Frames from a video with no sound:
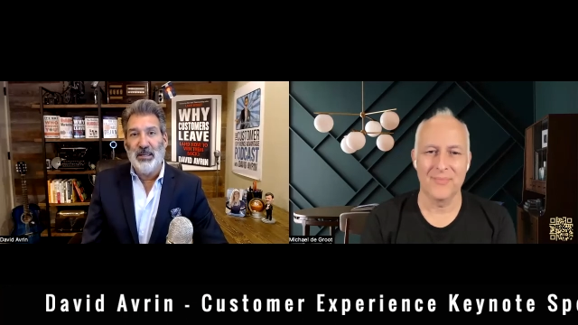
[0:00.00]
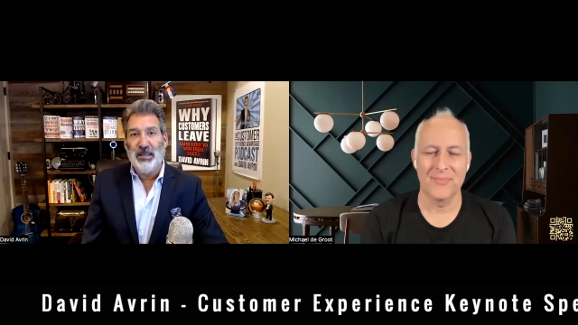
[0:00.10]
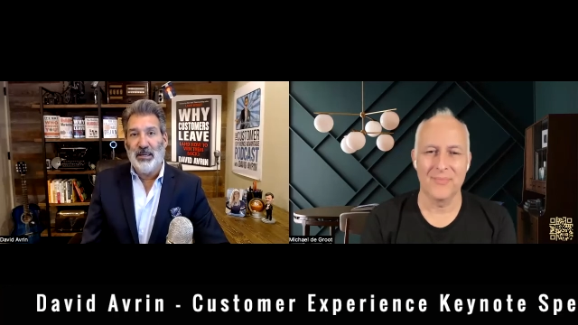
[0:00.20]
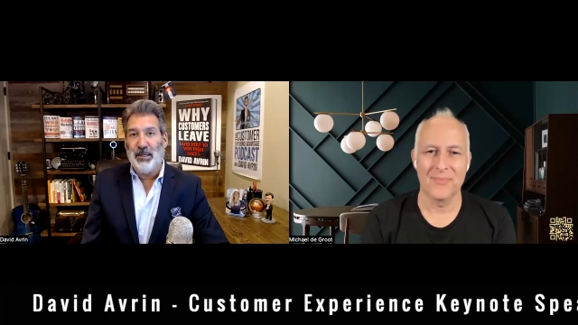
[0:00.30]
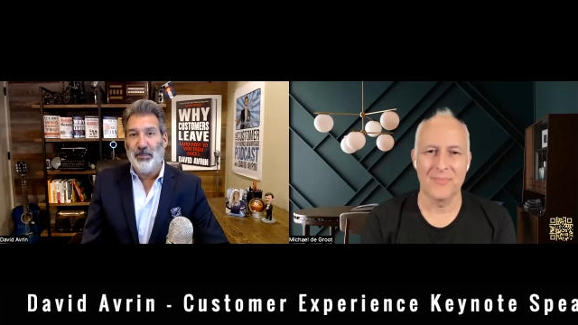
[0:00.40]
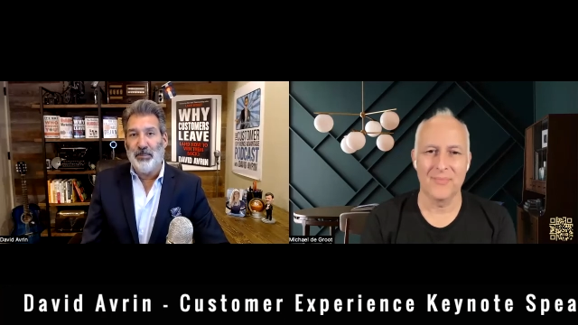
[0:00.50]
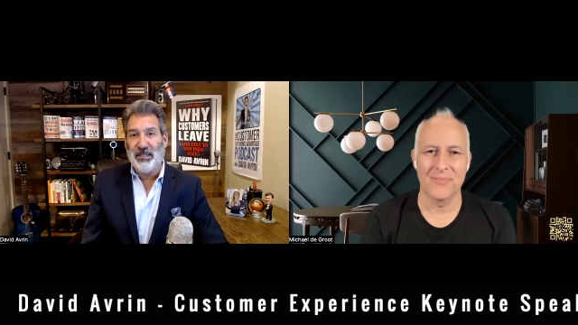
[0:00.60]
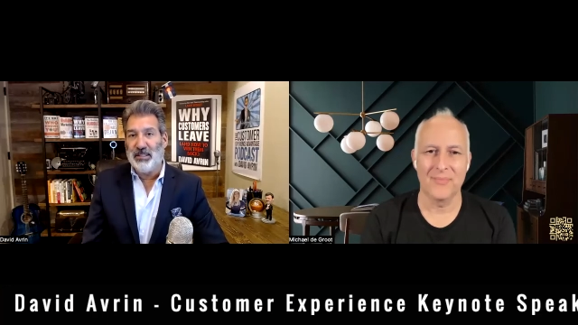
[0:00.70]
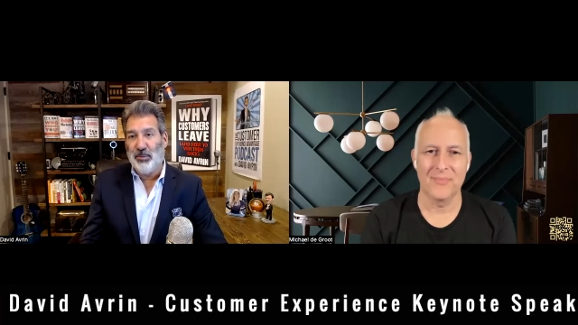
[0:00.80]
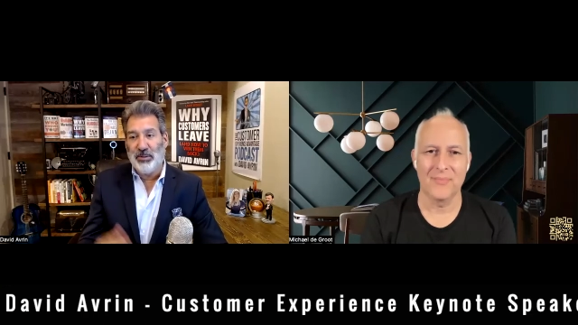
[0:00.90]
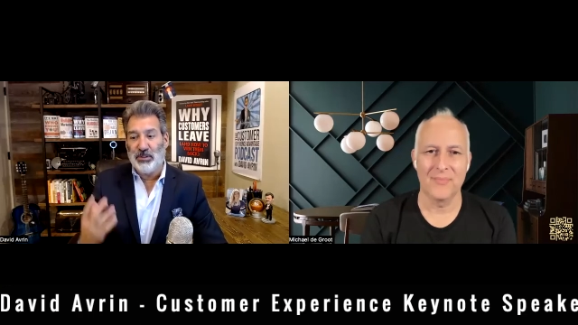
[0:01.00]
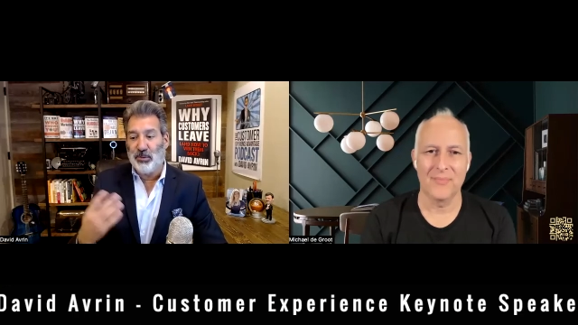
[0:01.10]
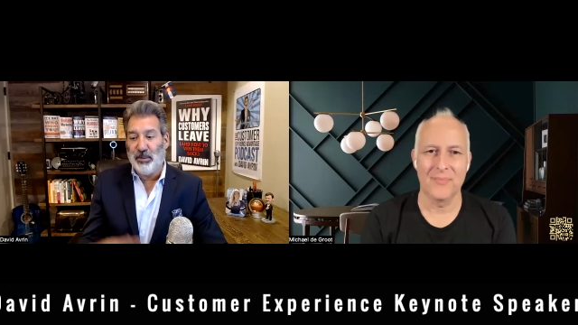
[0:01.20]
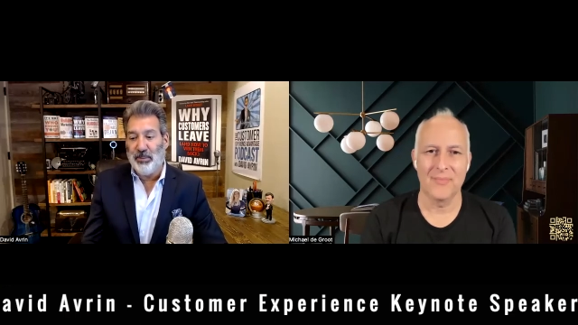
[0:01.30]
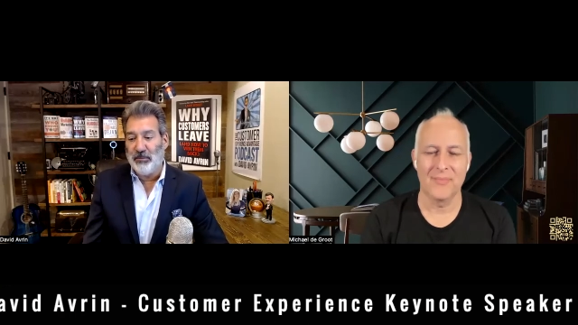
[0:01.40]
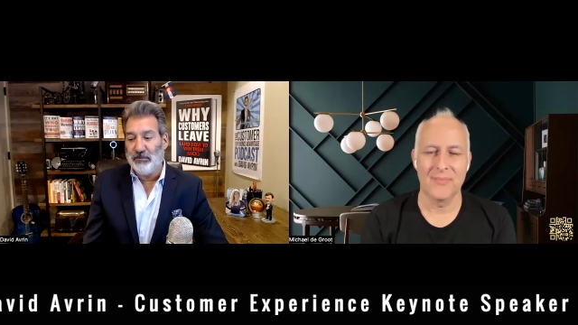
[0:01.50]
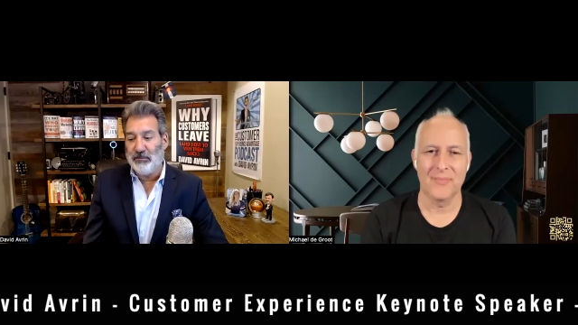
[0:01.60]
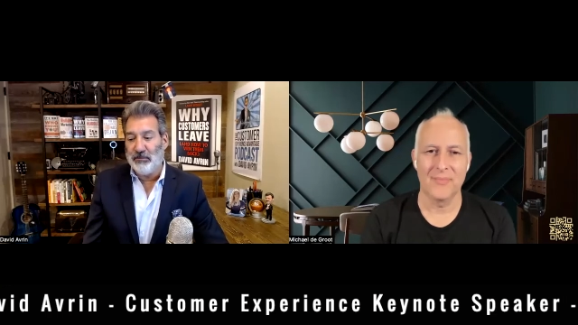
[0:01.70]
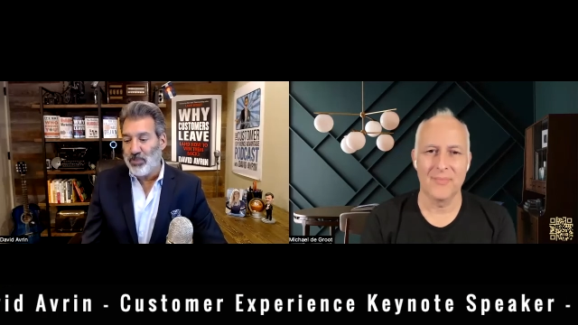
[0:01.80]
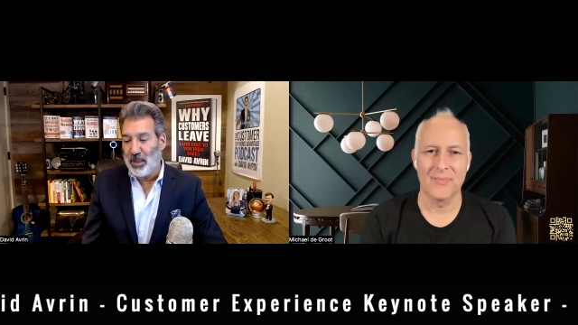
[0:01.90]
Speaker 1: um, i tell one story about
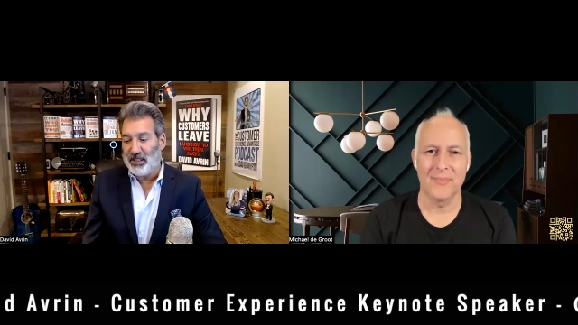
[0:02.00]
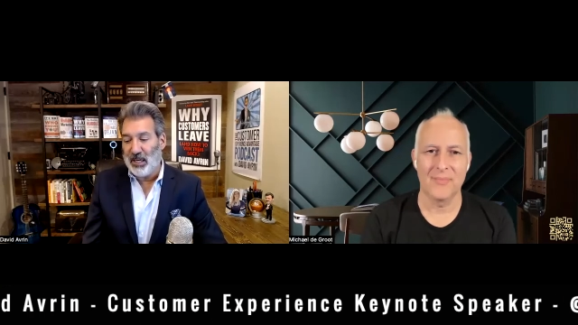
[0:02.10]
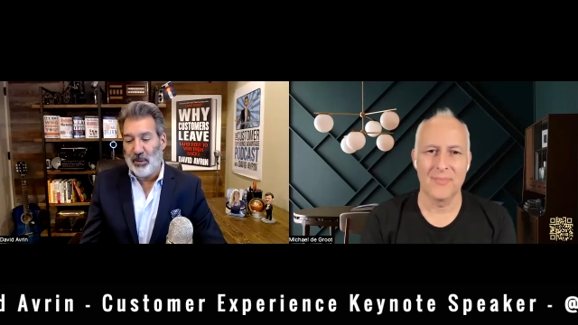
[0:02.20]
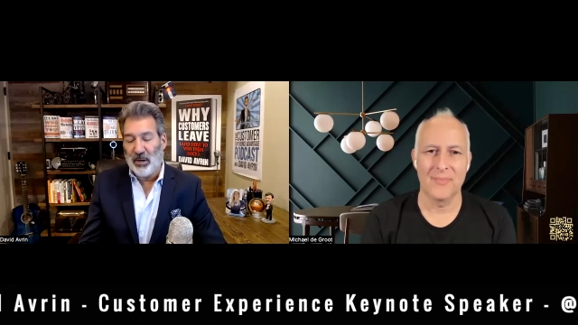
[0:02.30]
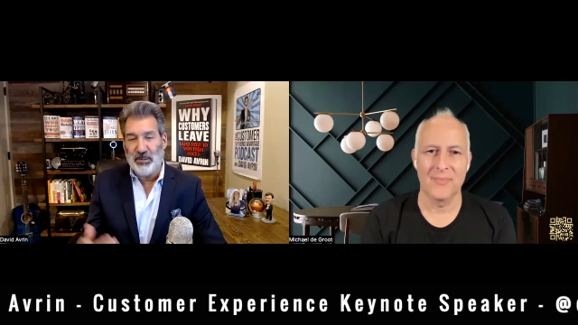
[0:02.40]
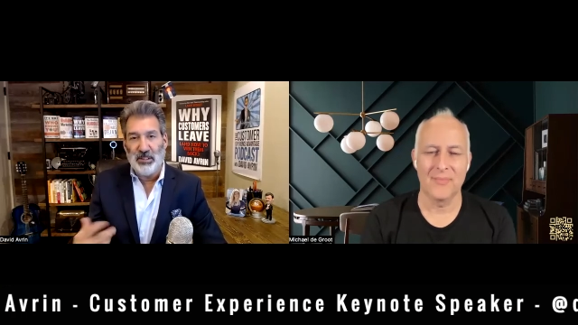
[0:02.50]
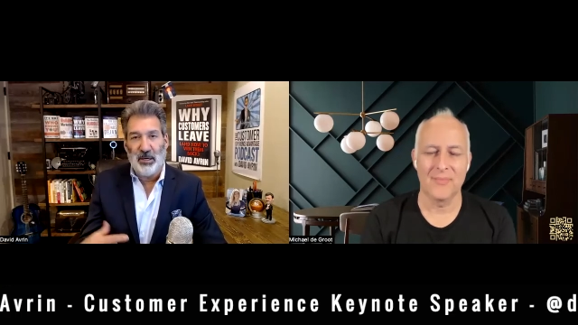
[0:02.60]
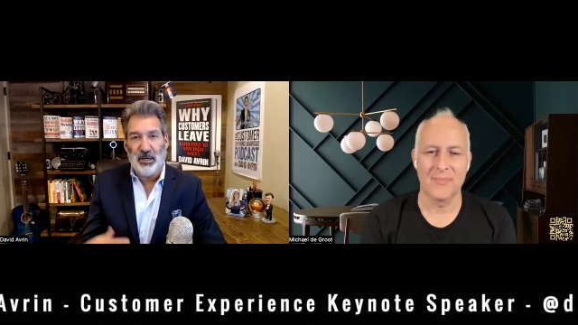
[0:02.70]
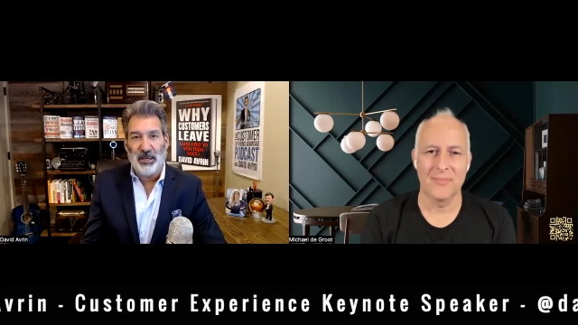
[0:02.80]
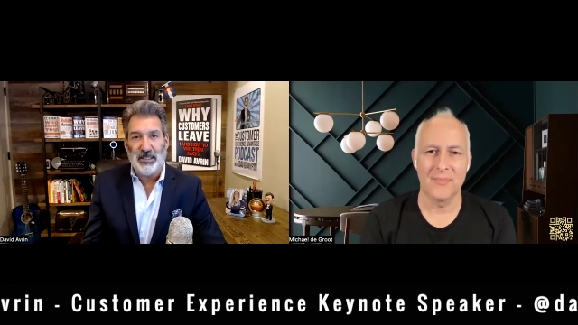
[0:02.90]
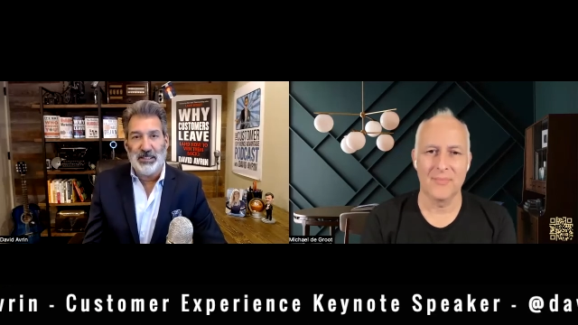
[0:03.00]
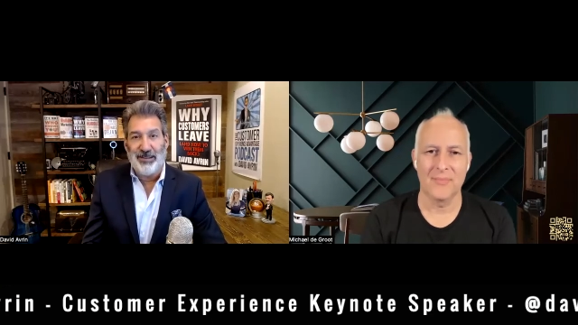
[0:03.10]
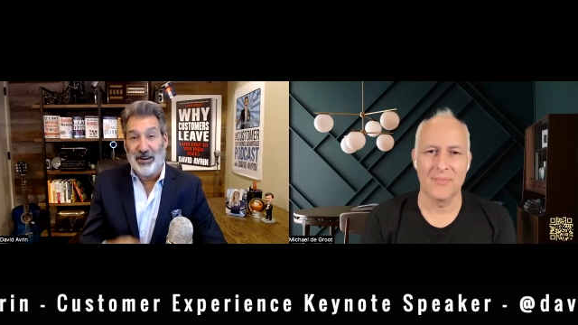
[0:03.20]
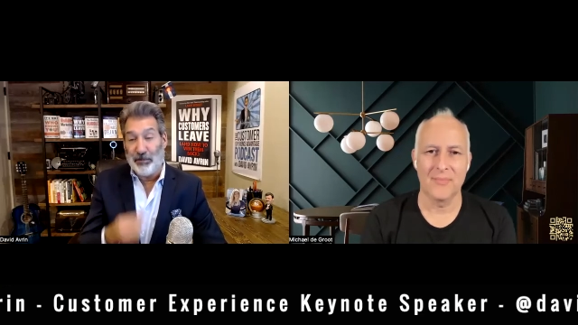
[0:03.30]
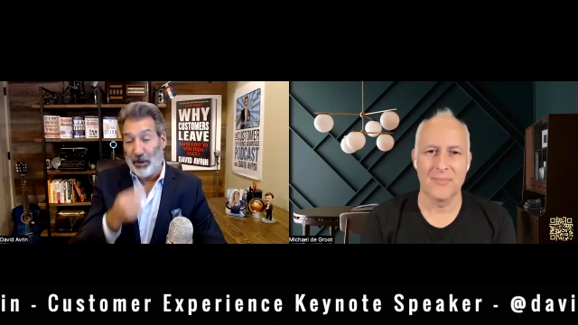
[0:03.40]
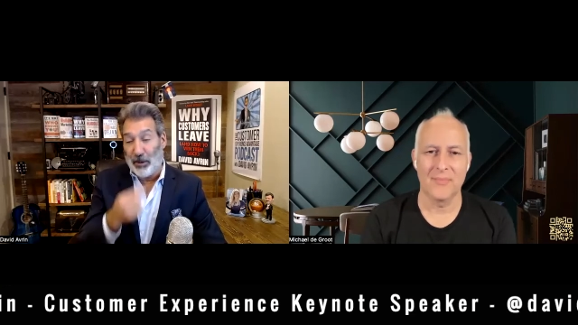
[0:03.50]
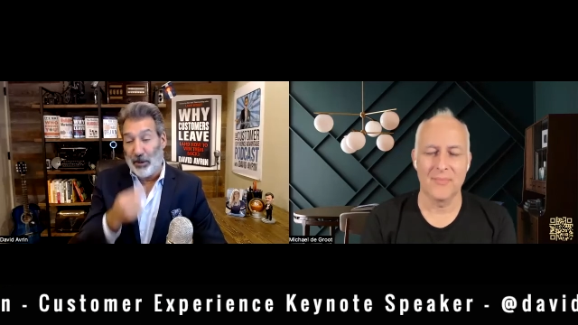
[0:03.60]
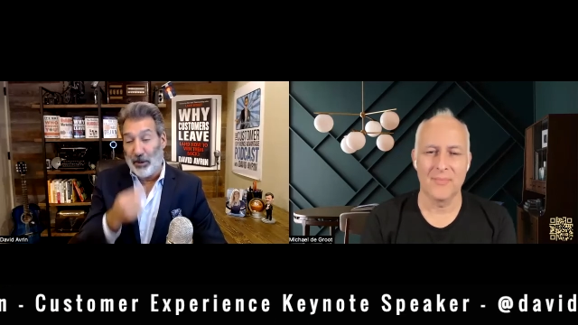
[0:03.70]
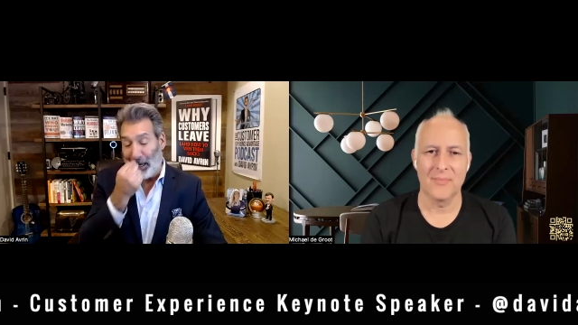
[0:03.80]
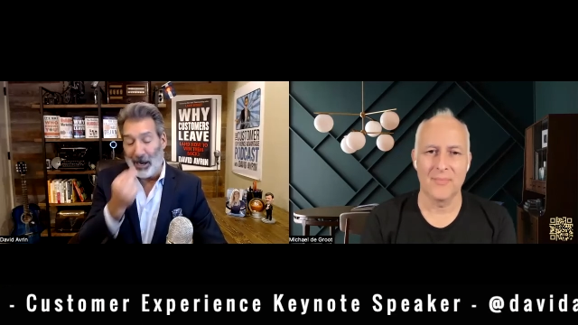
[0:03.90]
time when i was young and i saved up all my money
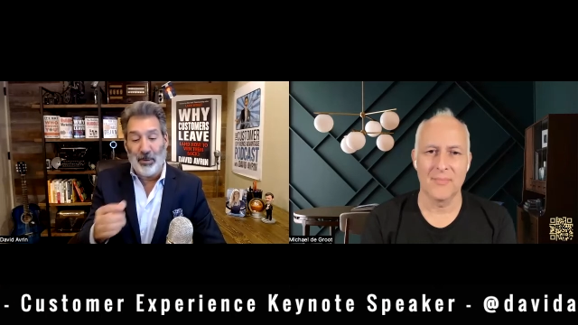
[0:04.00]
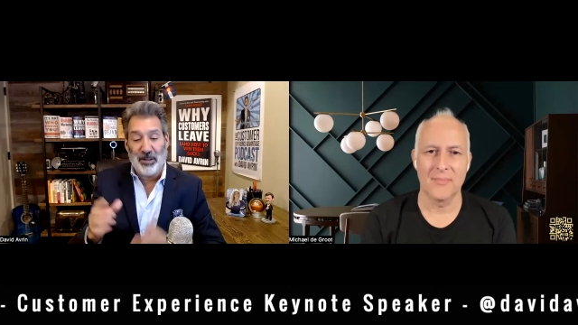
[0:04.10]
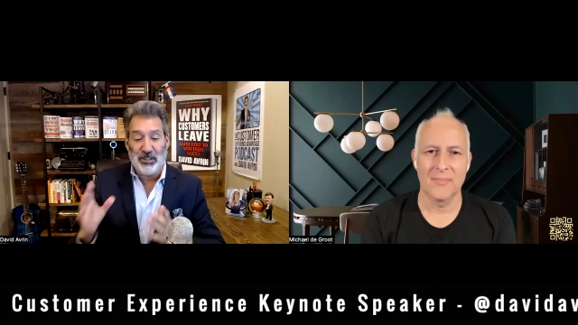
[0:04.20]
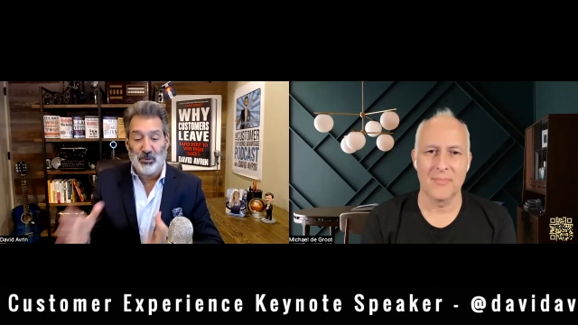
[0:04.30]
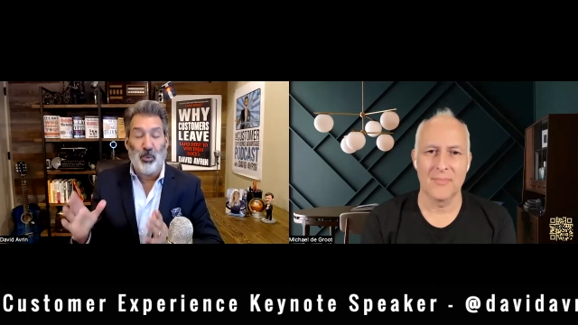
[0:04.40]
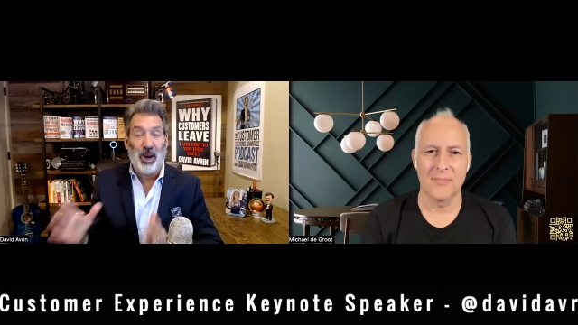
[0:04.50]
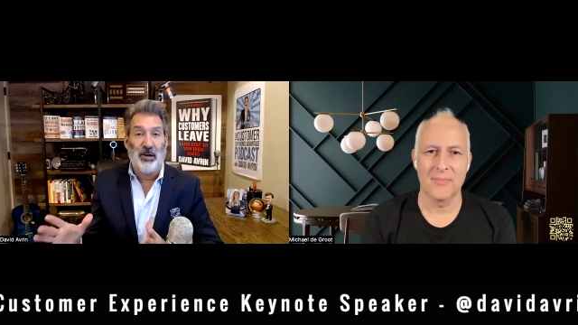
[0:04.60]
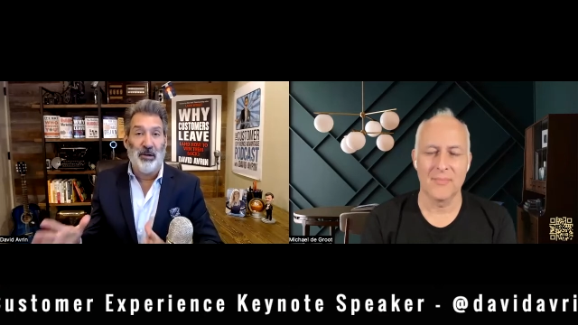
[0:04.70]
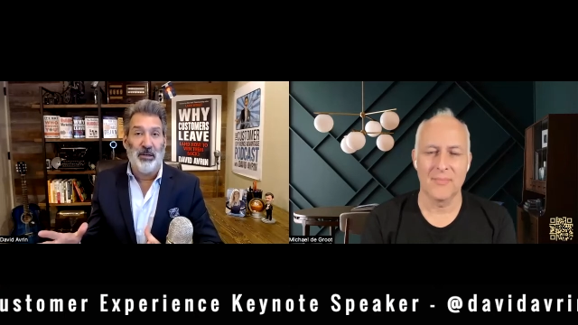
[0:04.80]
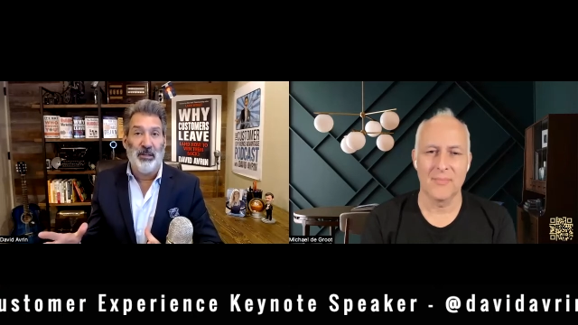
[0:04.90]
and i bought this record